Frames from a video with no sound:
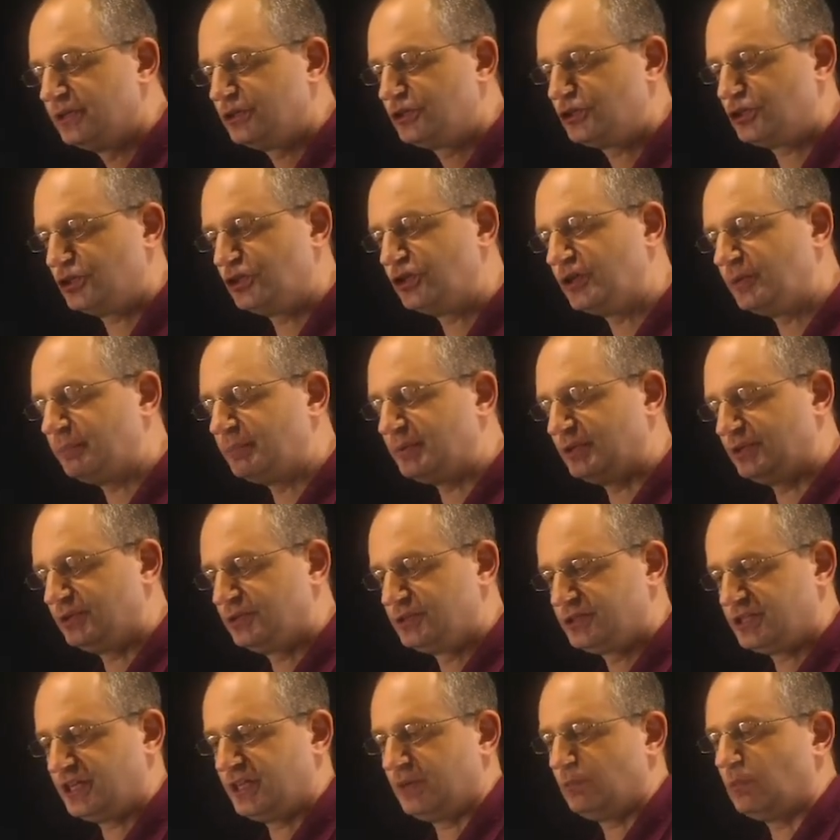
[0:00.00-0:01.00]
Chern
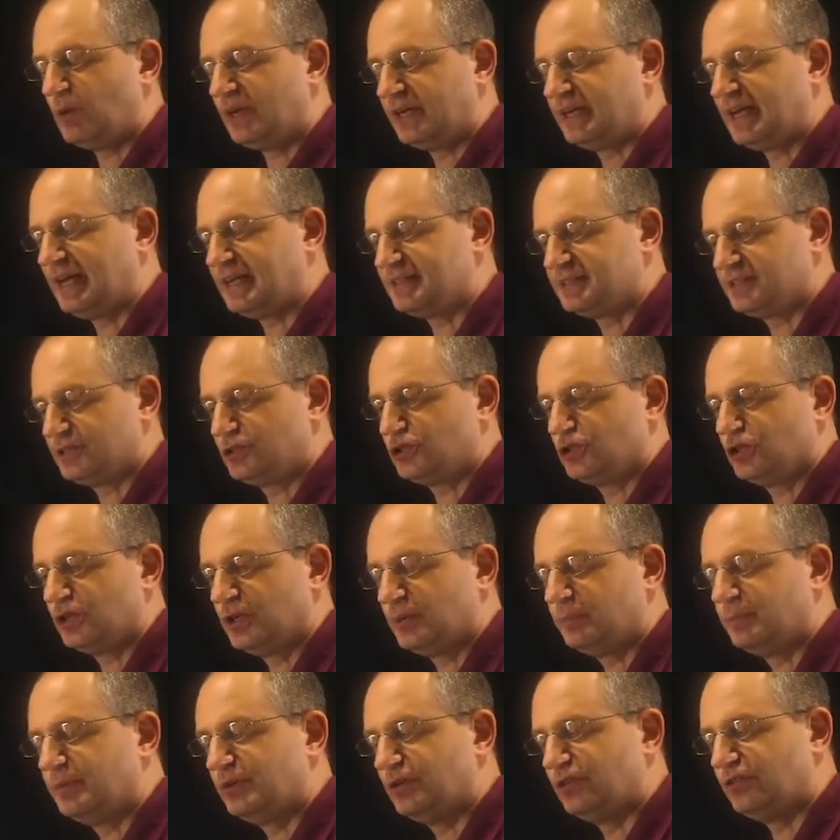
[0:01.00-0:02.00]
number. Say one has a Chern
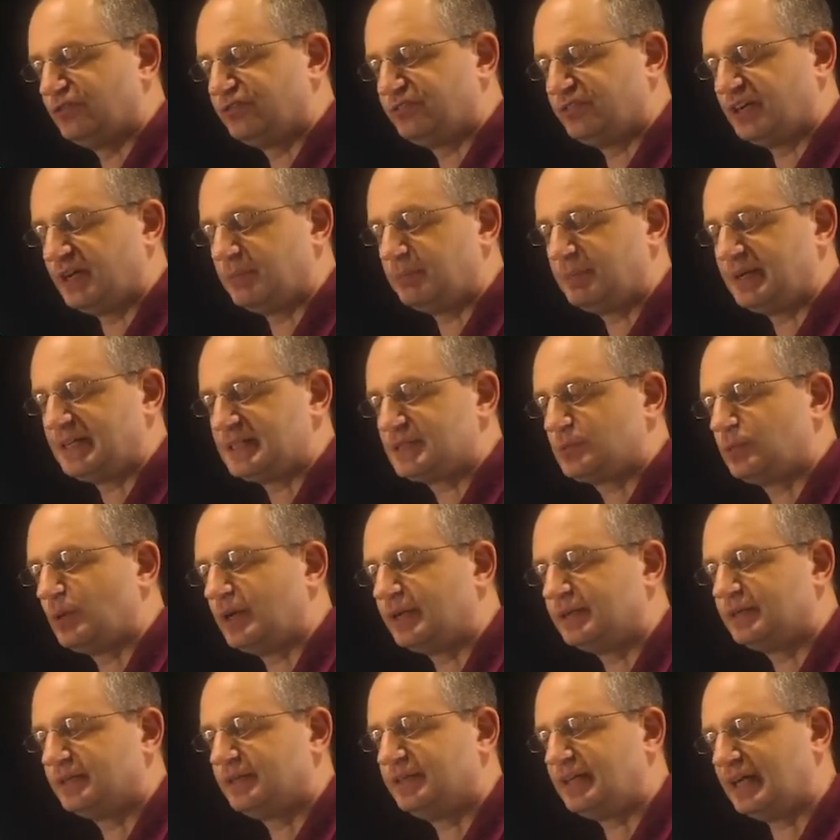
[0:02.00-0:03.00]
number of
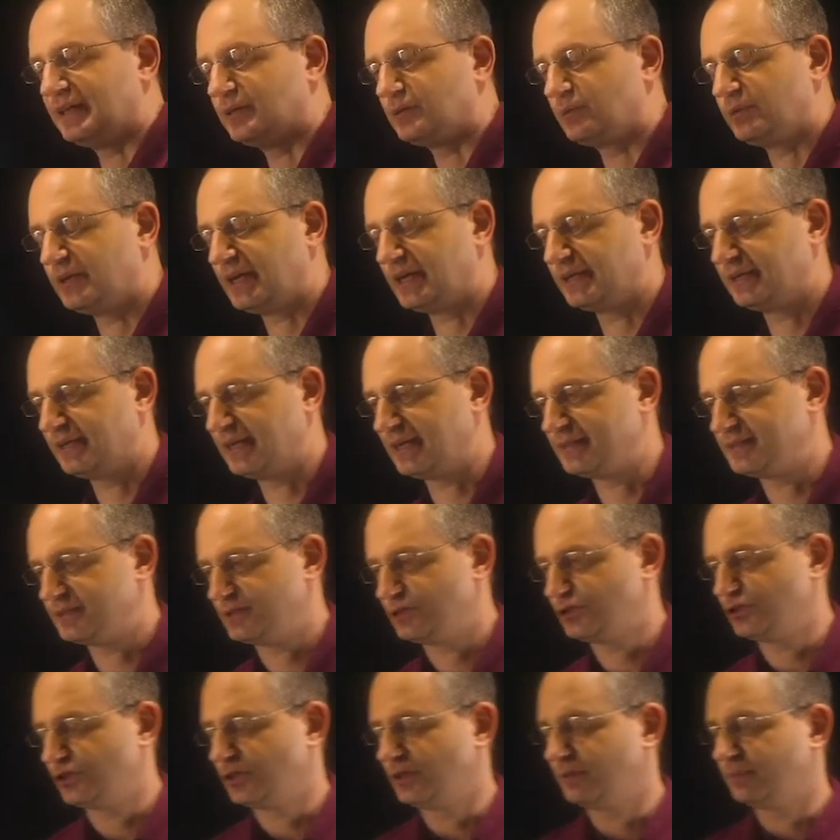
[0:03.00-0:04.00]
+1 and the other one has a
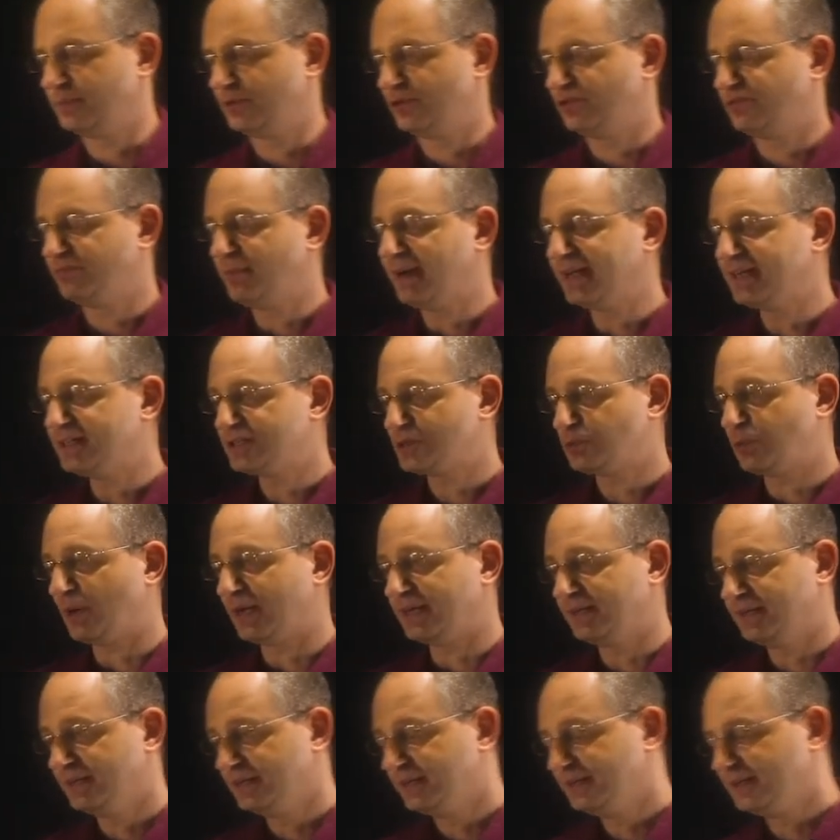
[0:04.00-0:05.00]
Chern number of
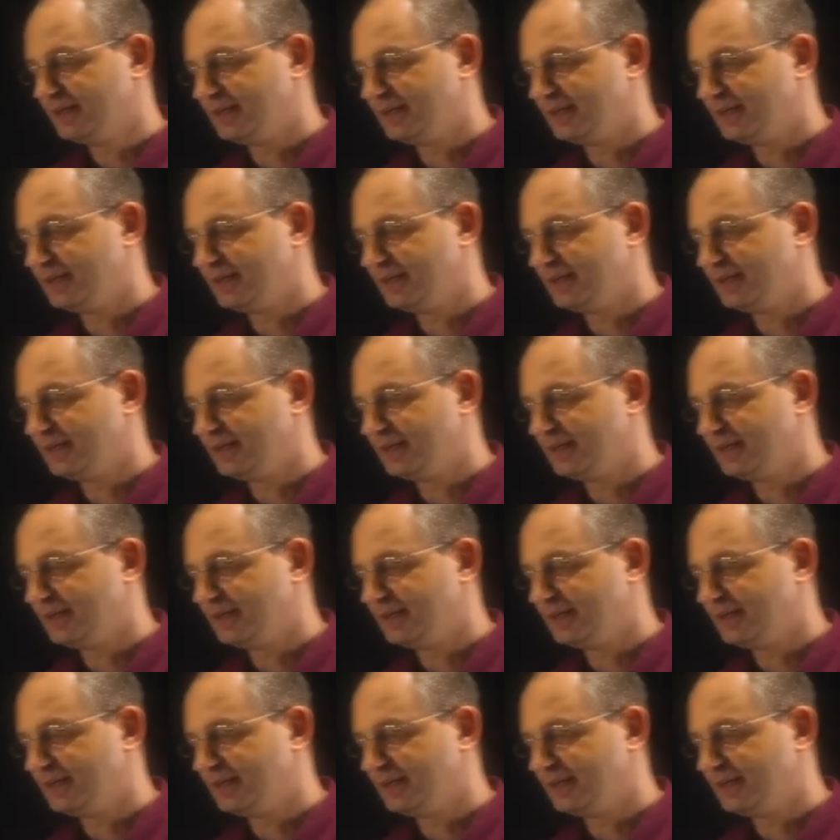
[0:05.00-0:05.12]
-1.